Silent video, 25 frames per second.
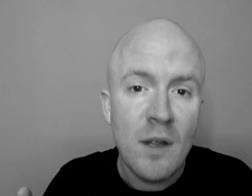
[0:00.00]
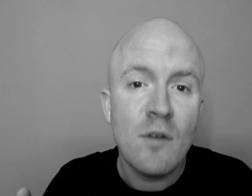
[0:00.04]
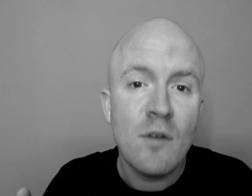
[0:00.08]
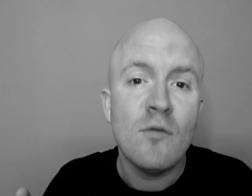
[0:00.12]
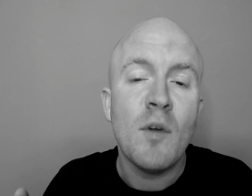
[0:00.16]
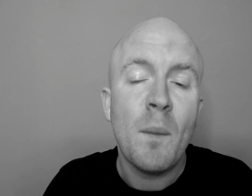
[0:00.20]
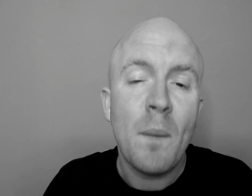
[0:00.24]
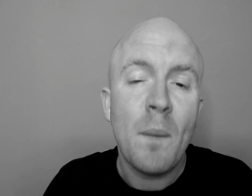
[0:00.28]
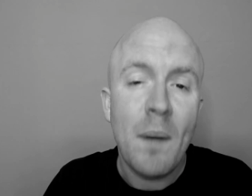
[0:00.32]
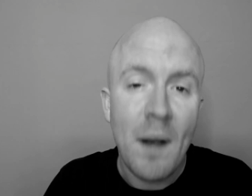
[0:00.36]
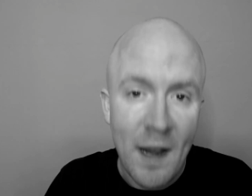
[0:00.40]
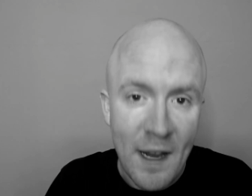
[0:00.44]

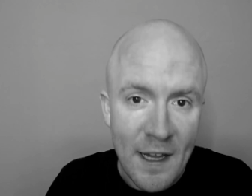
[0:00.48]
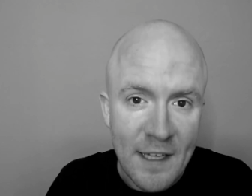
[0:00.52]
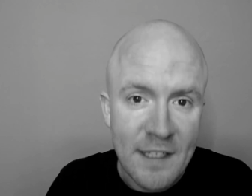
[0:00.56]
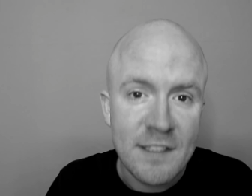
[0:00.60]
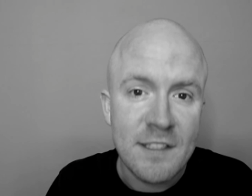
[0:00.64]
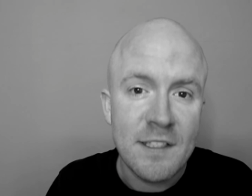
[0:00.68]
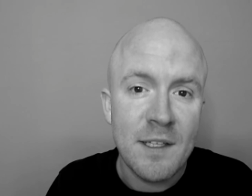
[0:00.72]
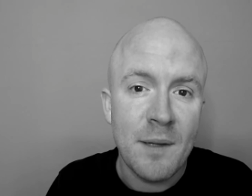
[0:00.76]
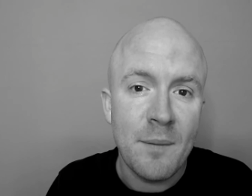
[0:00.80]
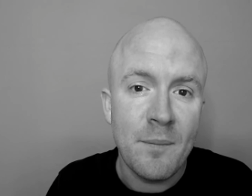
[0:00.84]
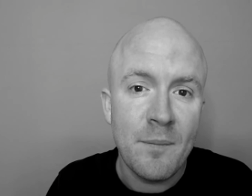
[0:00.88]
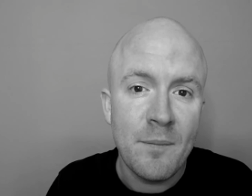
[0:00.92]

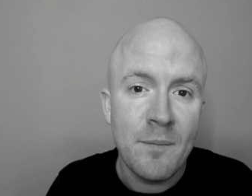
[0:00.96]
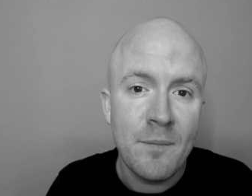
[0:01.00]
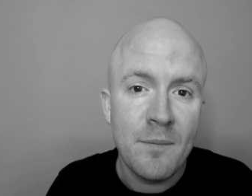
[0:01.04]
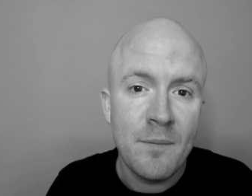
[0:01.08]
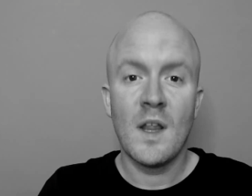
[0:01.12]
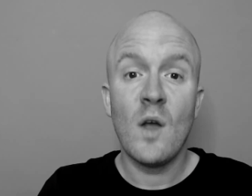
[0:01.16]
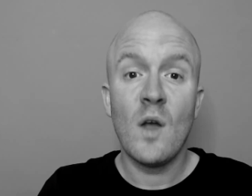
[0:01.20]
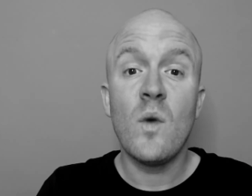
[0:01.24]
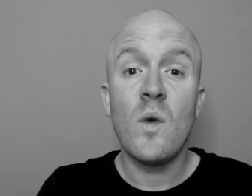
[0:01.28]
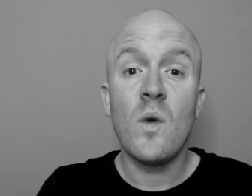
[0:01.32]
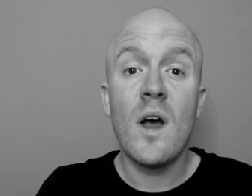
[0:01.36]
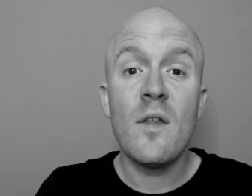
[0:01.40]
replace them.
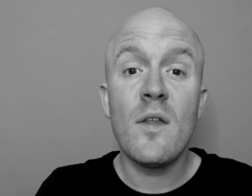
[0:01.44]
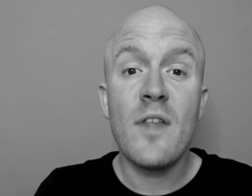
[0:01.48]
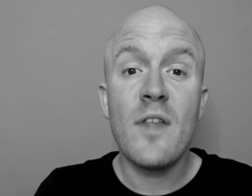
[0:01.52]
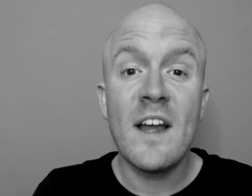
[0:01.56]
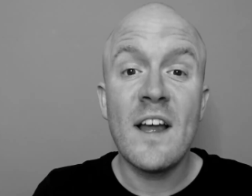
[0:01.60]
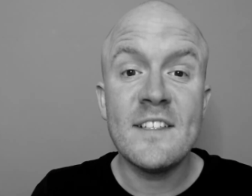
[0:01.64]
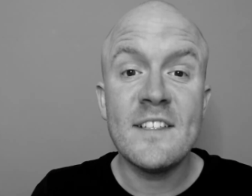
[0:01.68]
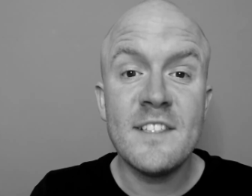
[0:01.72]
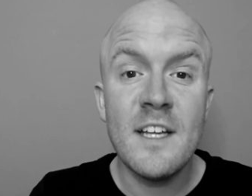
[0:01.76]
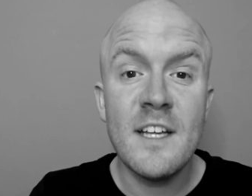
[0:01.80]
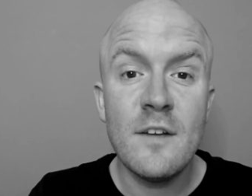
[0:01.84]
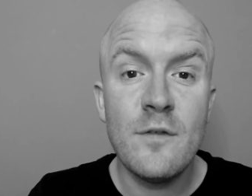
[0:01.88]
Well,
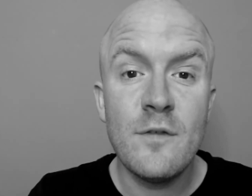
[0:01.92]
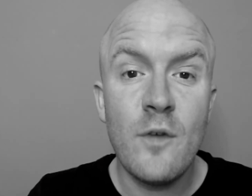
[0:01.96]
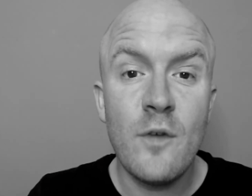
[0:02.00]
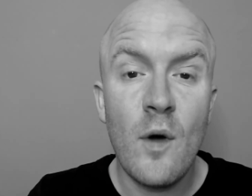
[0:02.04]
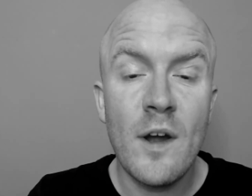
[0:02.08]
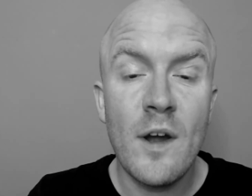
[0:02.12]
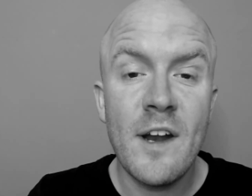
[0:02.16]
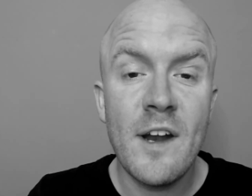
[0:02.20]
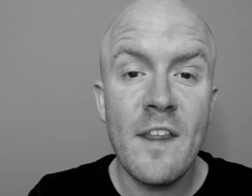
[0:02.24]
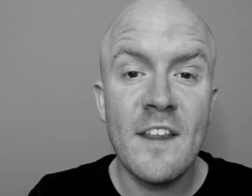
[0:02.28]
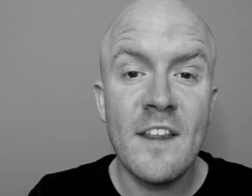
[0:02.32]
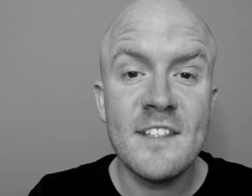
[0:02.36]
that's it for
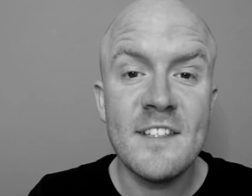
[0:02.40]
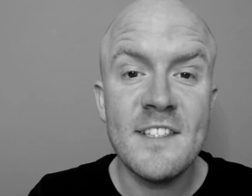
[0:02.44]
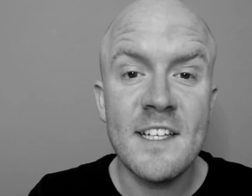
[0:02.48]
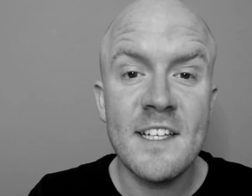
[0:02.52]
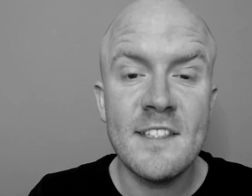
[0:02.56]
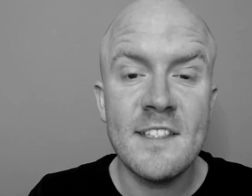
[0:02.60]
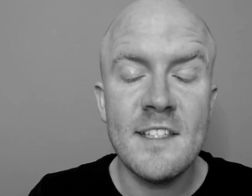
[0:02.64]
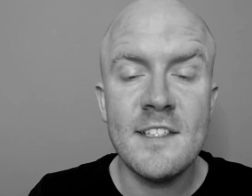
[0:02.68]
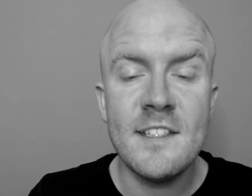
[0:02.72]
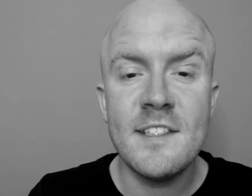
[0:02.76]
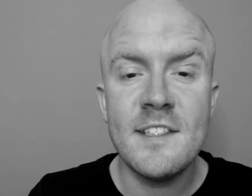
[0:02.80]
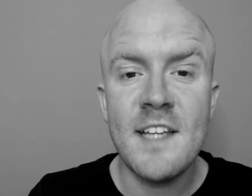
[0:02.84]
another
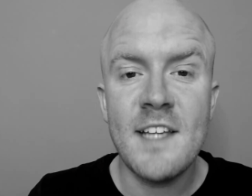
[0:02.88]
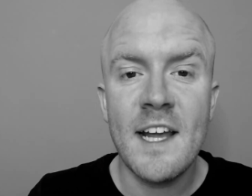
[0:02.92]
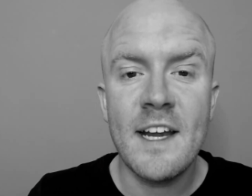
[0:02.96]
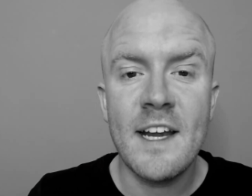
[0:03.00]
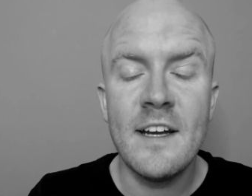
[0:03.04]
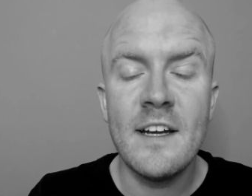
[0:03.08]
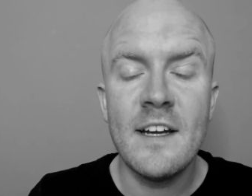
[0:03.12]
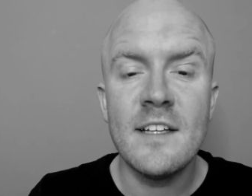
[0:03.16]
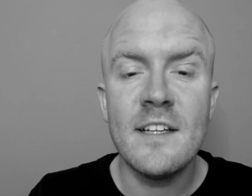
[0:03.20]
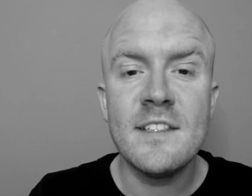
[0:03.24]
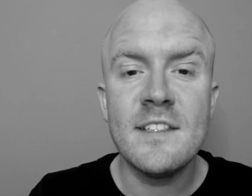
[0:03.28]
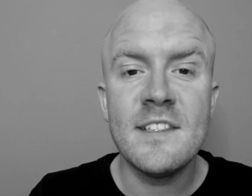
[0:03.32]
60
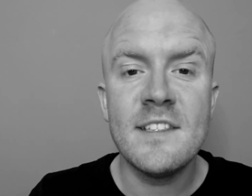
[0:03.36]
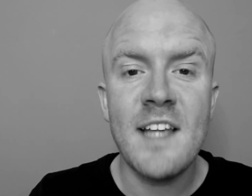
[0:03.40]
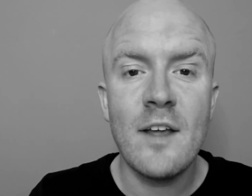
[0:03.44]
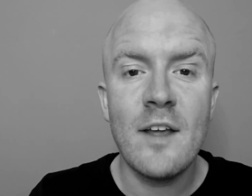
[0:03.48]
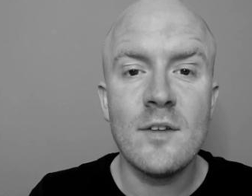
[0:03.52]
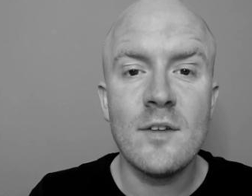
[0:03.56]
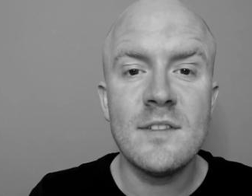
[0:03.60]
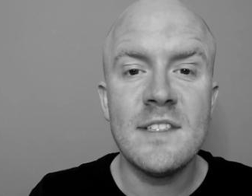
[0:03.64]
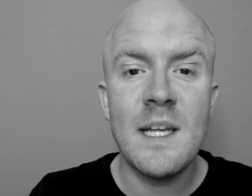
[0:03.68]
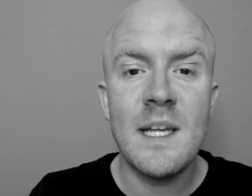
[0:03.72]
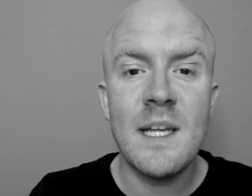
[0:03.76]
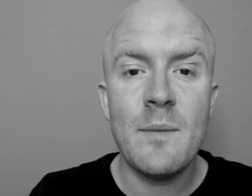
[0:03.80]
second sales
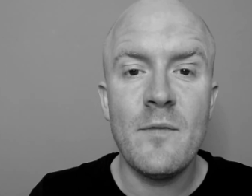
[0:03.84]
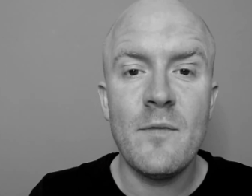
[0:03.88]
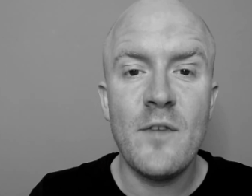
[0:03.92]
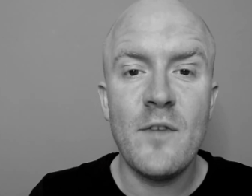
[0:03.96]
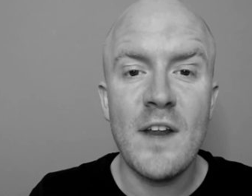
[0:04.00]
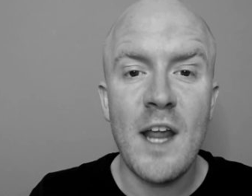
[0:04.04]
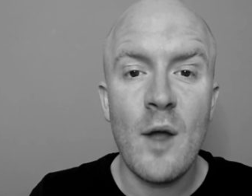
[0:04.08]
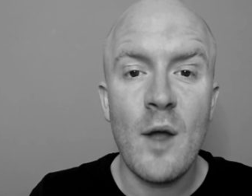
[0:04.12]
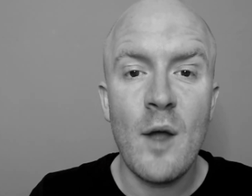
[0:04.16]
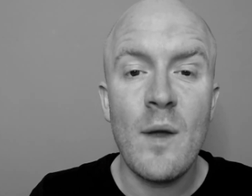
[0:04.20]
tip video.